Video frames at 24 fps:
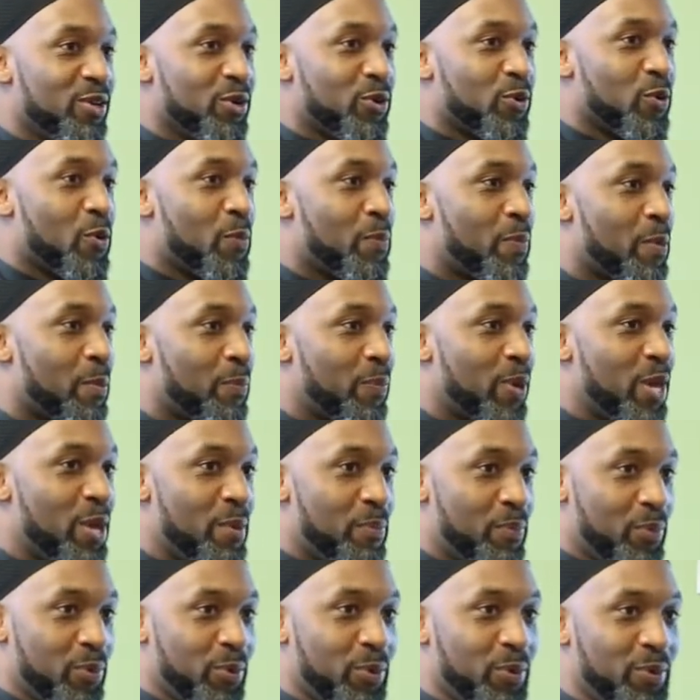group of
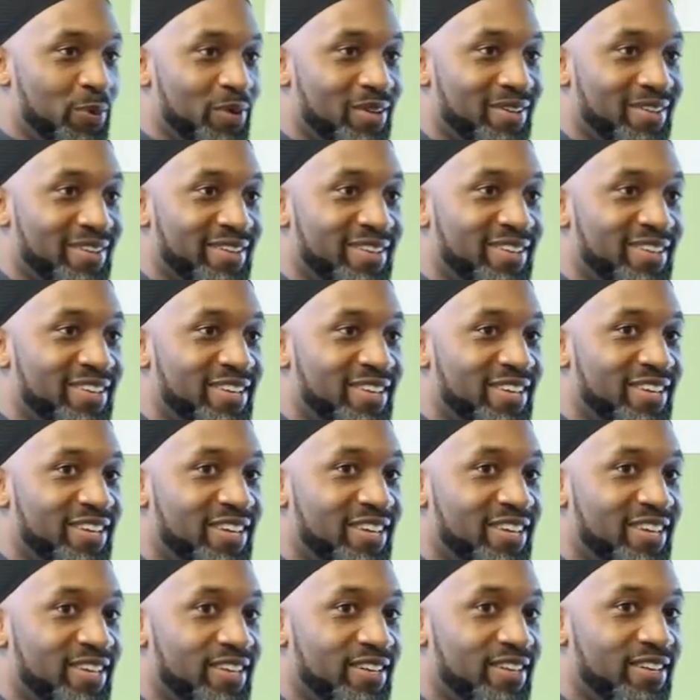people,
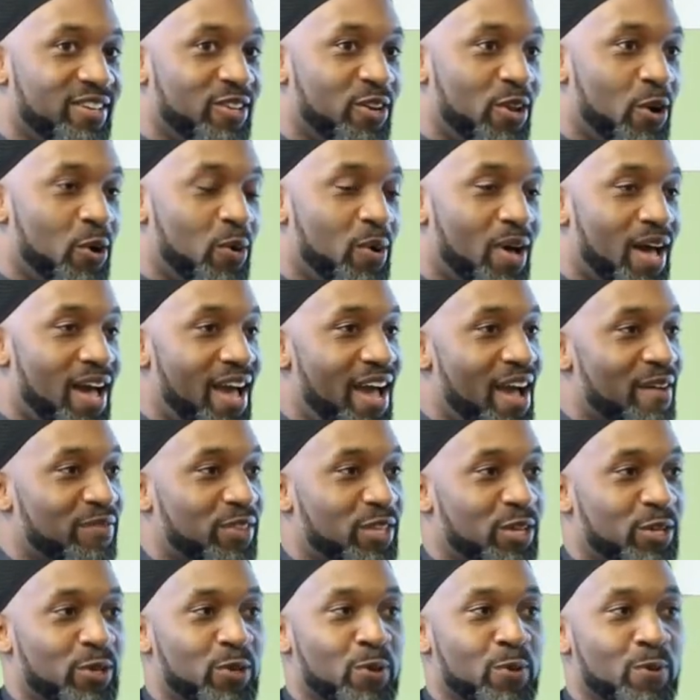you know, I have to
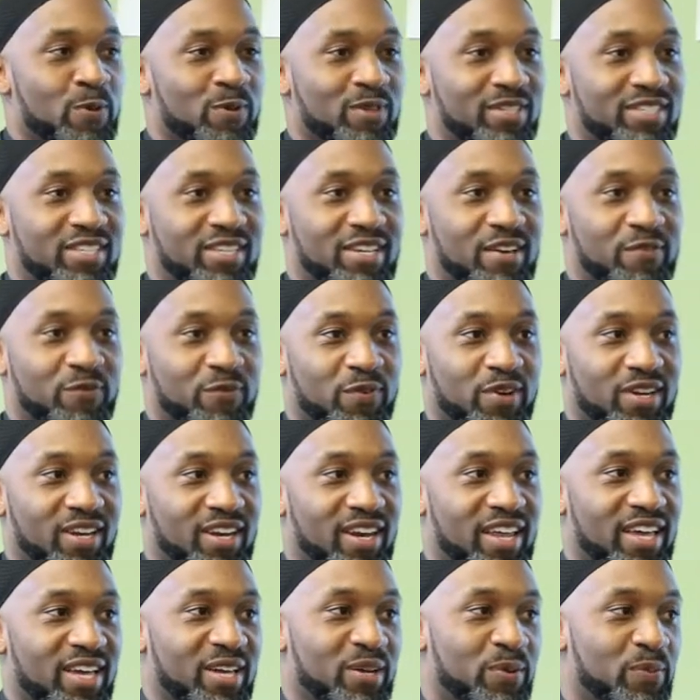use different
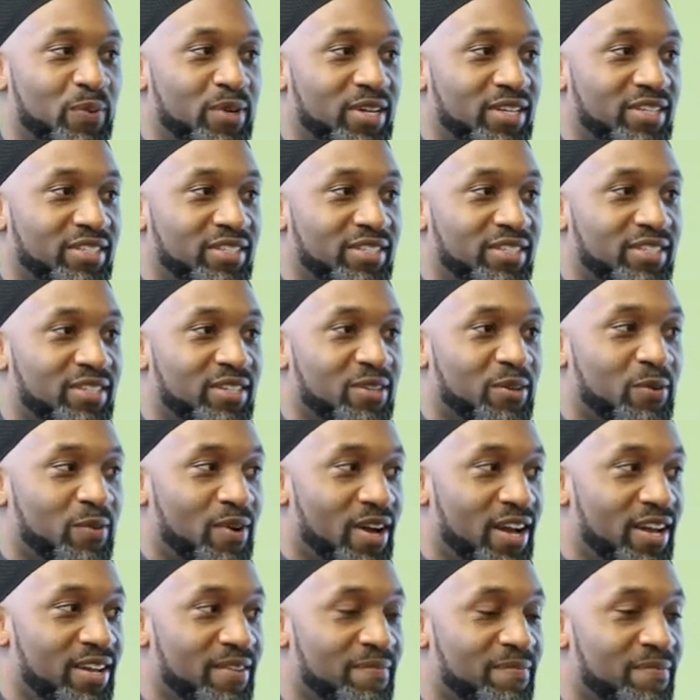language,
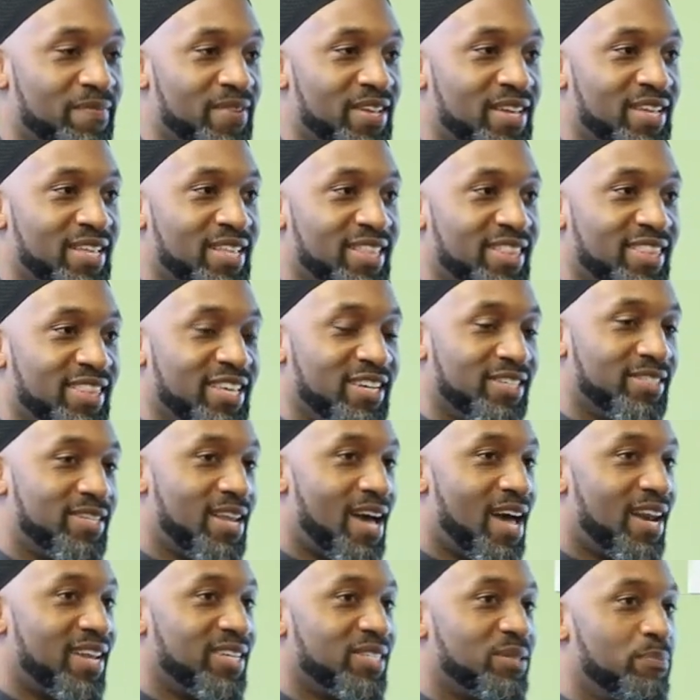right? There's
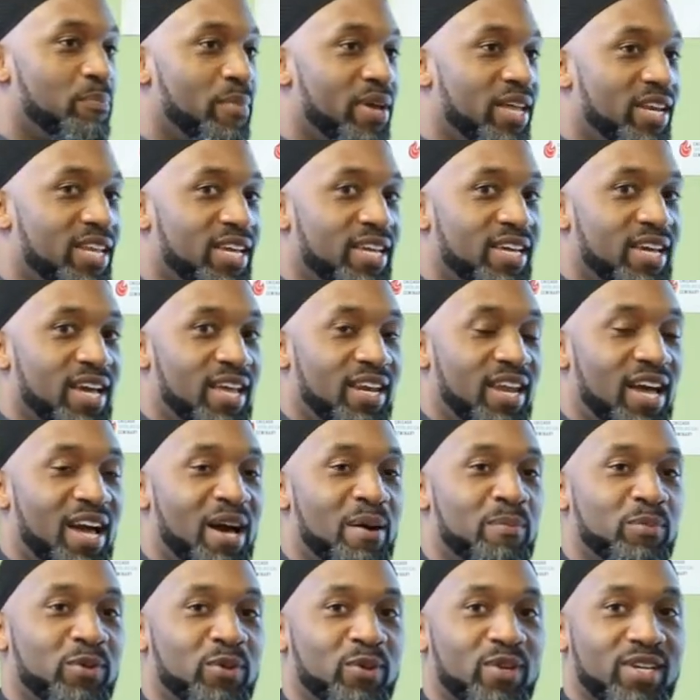not as many,
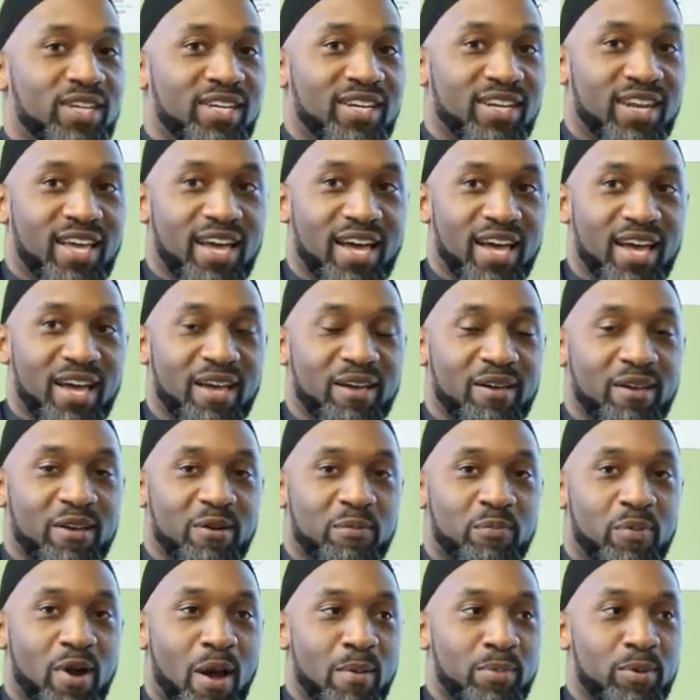alhamdulillah,
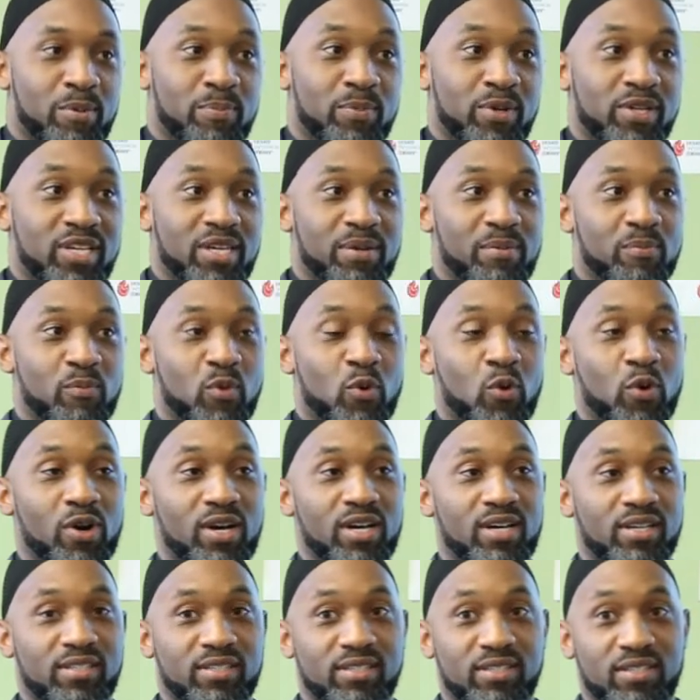probably more
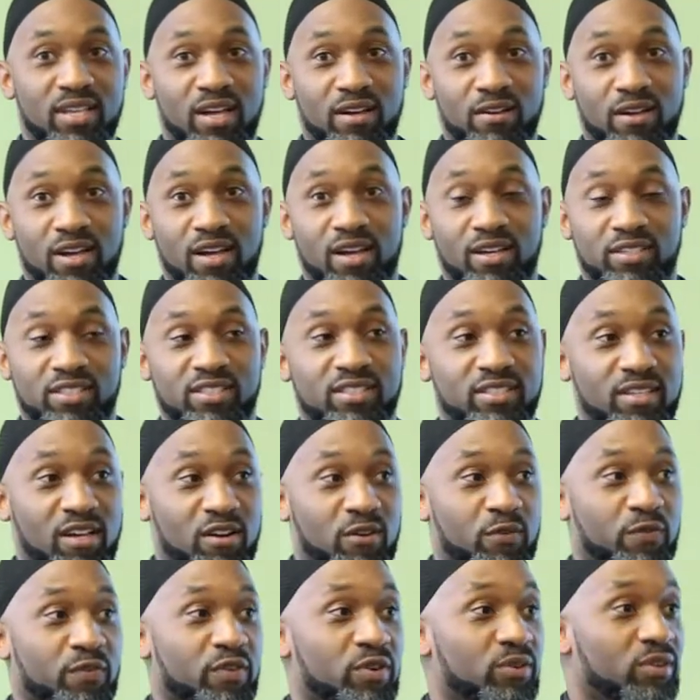
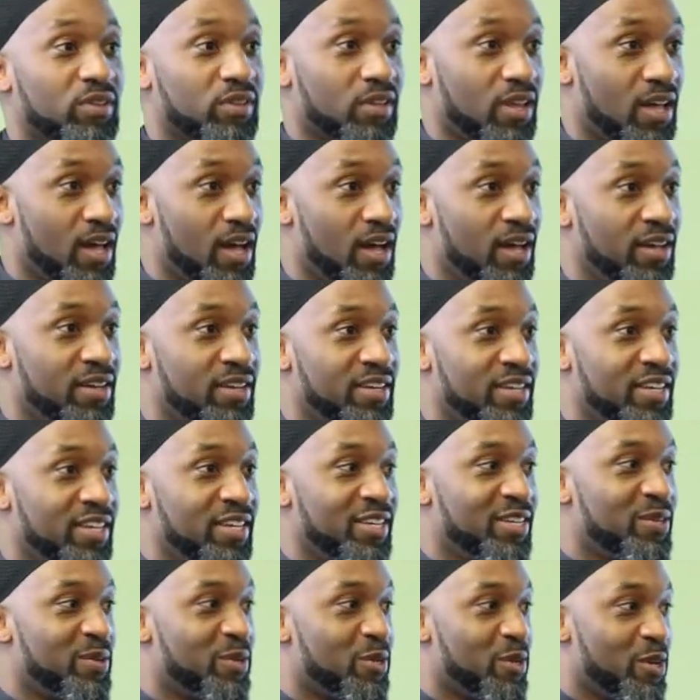astaghfirullah
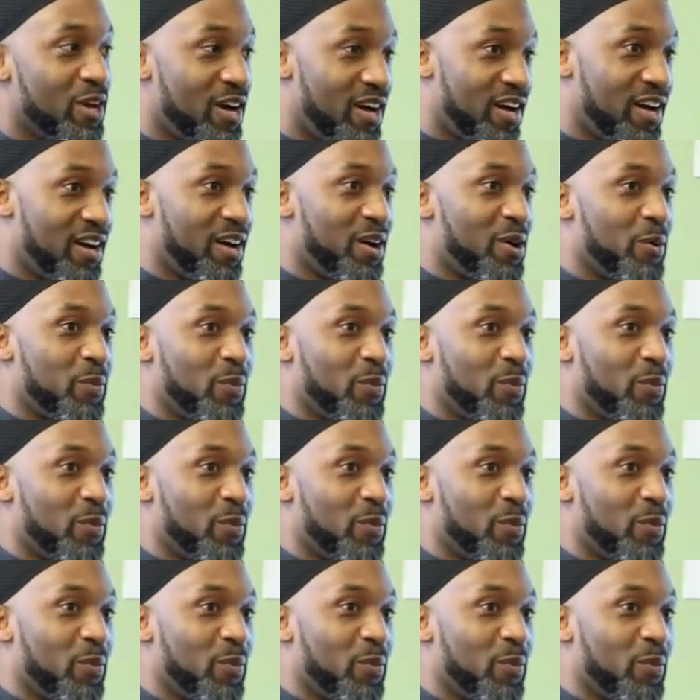uh,